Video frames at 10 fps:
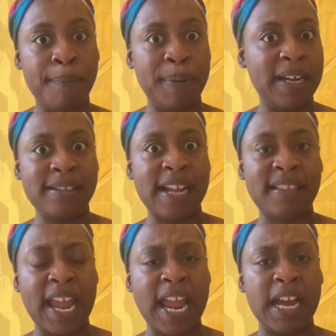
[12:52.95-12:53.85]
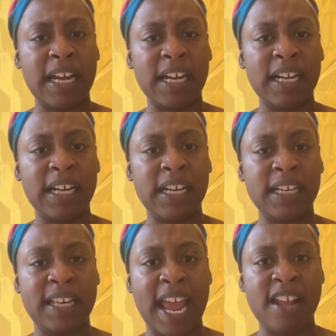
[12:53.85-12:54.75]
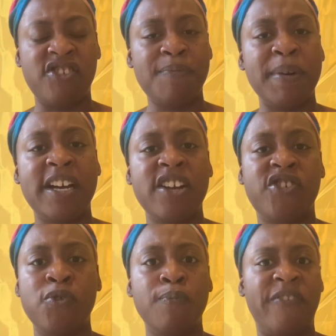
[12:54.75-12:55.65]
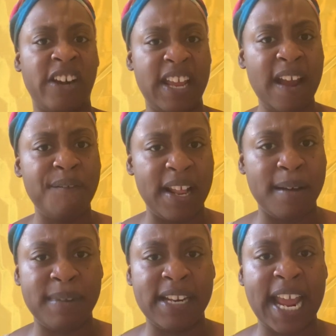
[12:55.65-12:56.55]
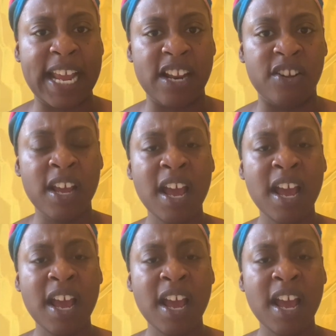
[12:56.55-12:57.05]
because they think that just because you forgive them that they can